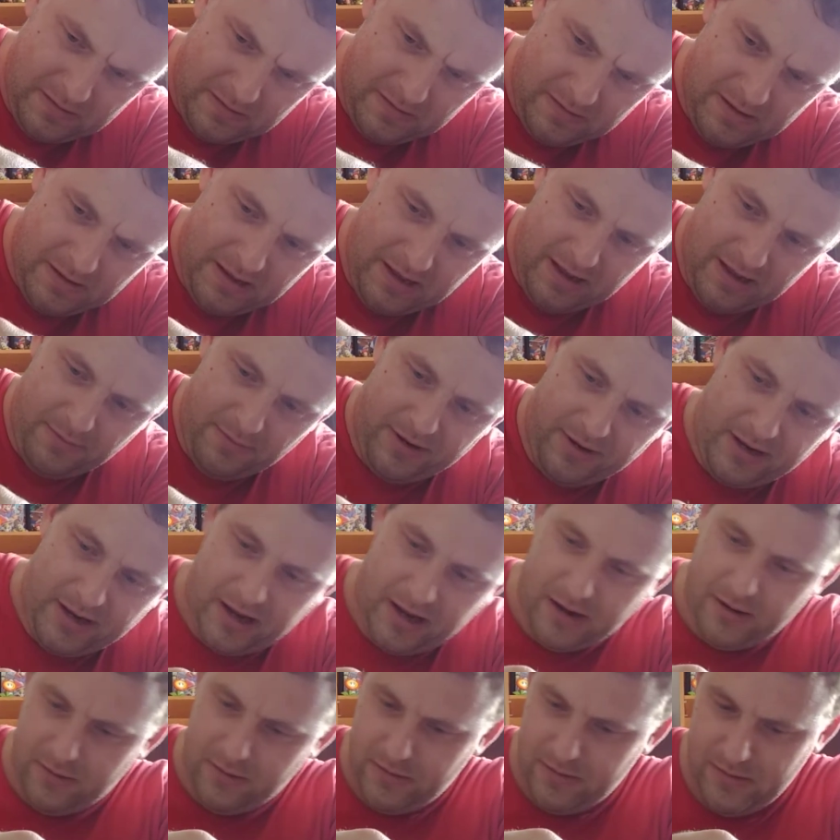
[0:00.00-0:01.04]
There we
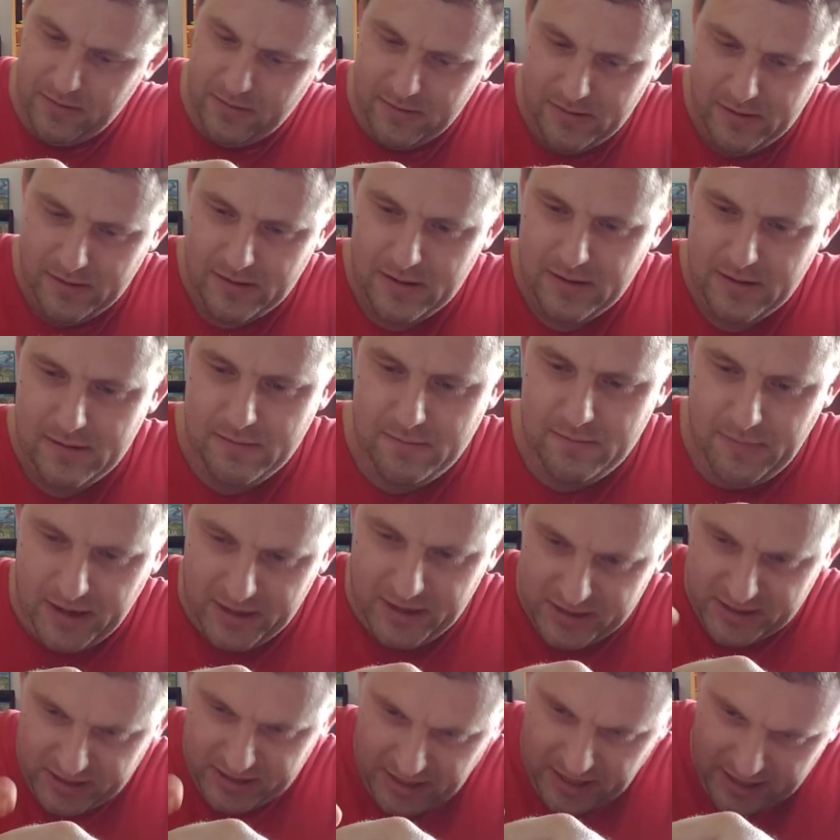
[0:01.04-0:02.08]
go.
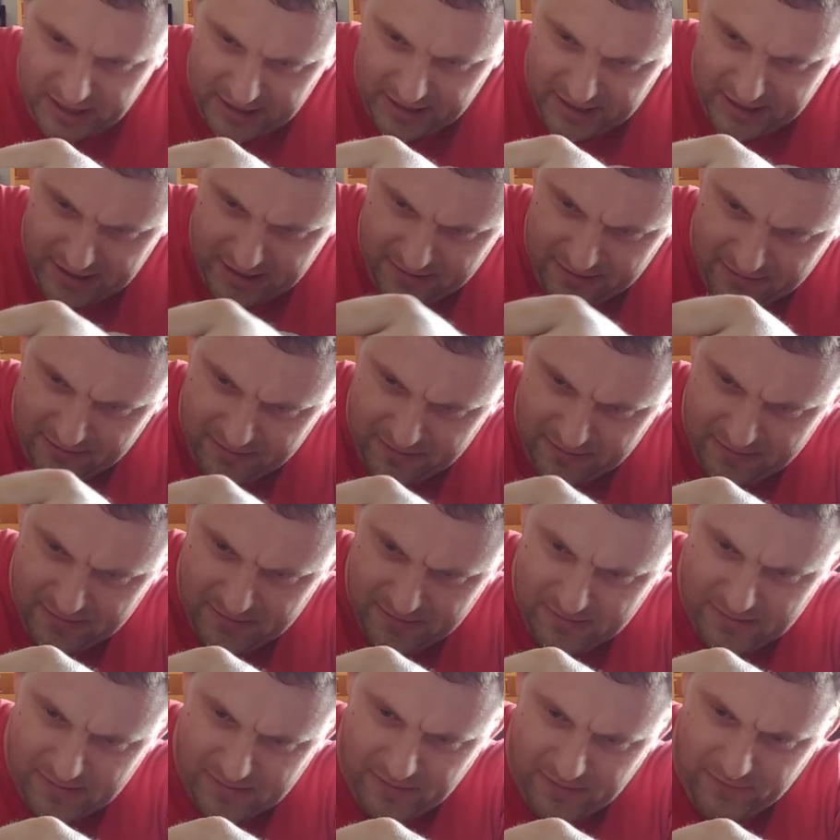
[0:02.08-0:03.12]
Managed to get it now.
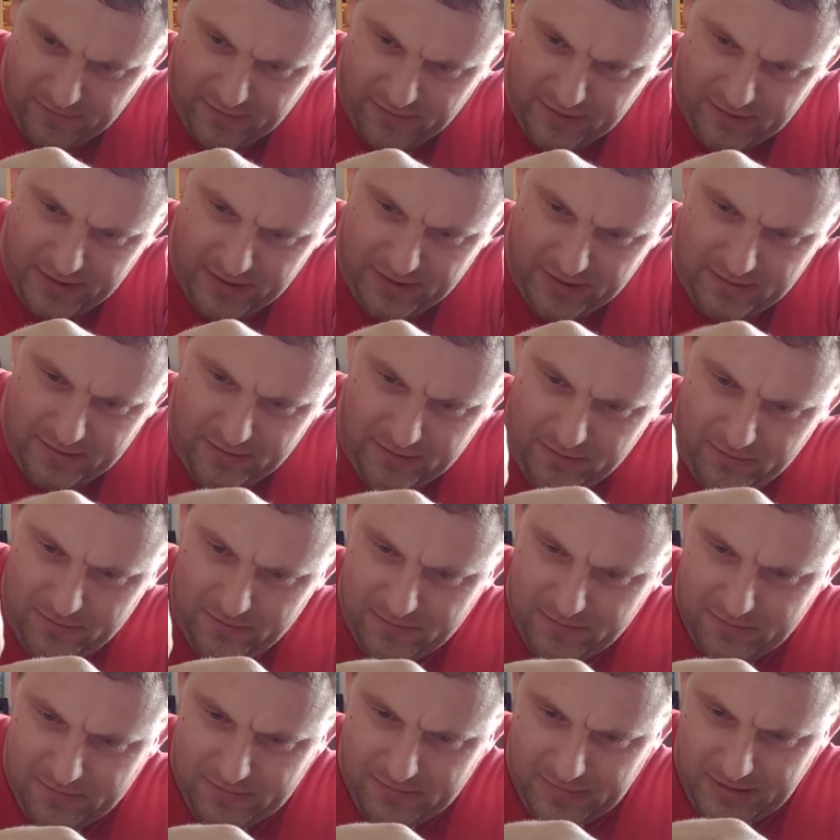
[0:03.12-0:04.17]
Hopefully. Oh,
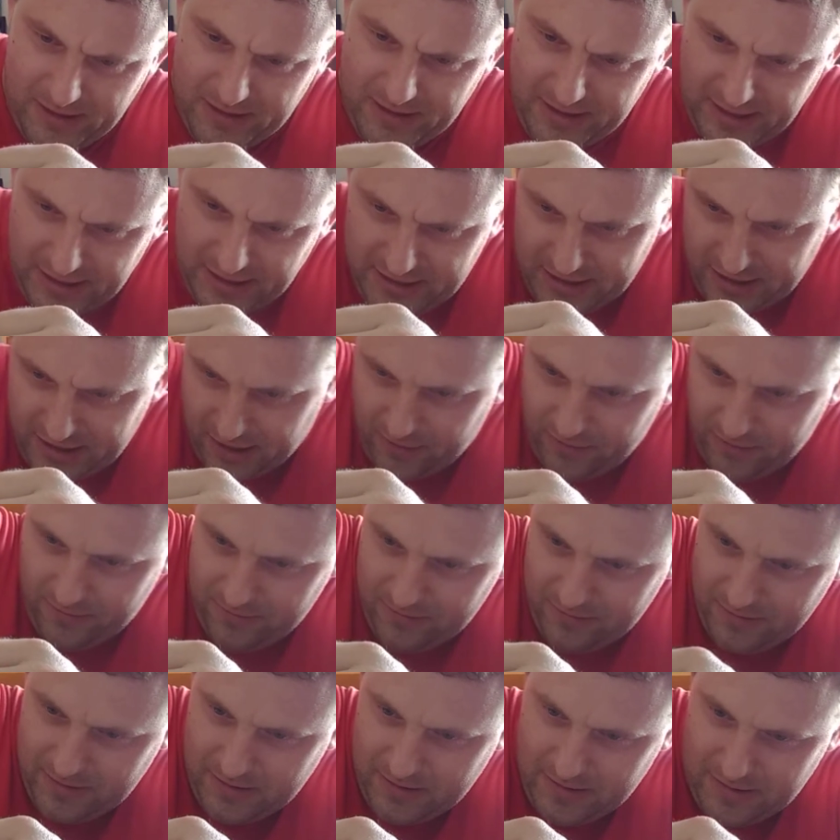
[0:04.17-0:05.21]
it did go.
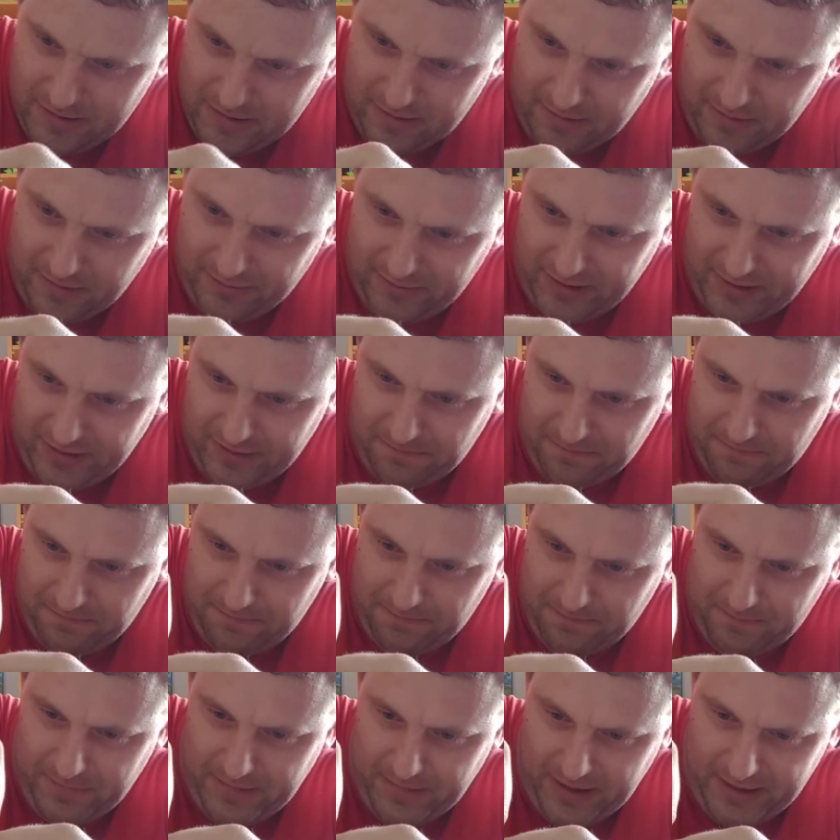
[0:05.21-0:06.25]
I have to get the
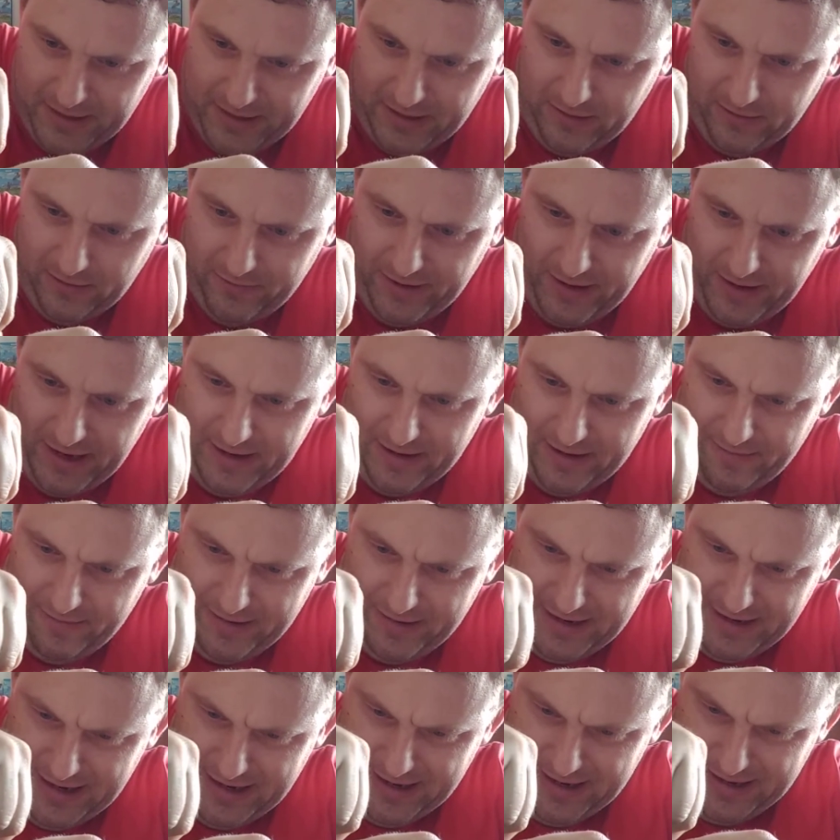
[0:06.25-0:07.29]
bloody cloth again.
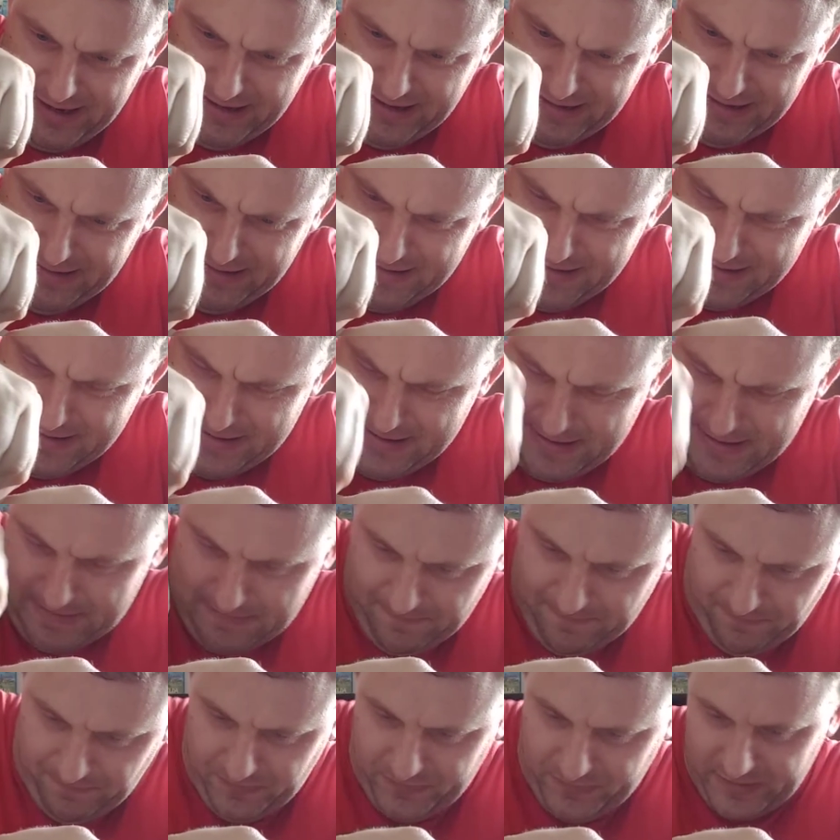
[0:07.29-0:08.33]
Ah,
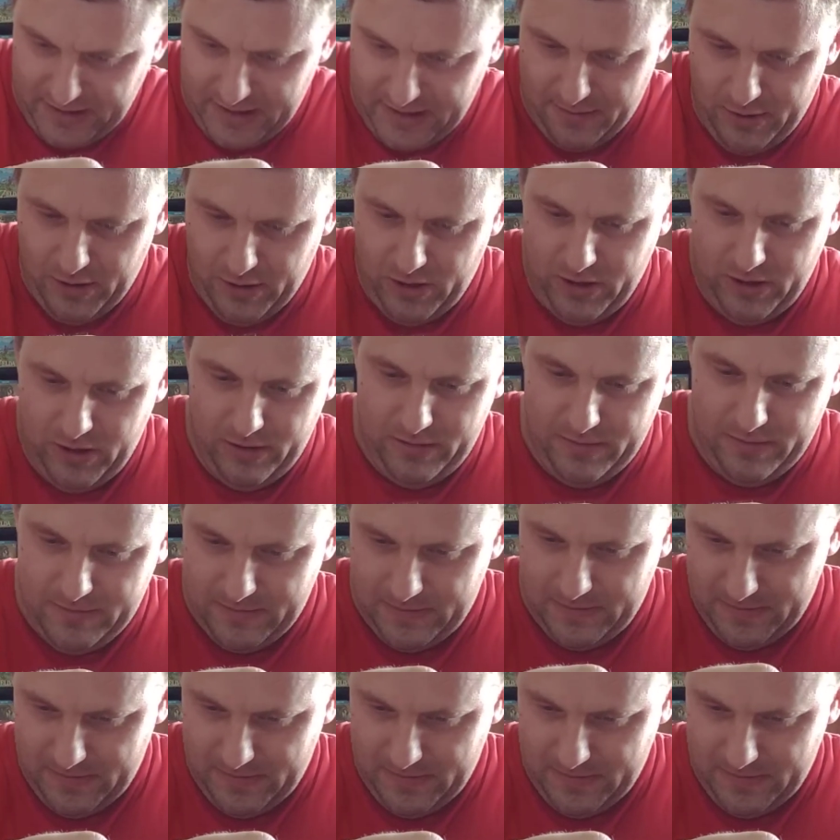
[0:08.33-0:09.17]
come on.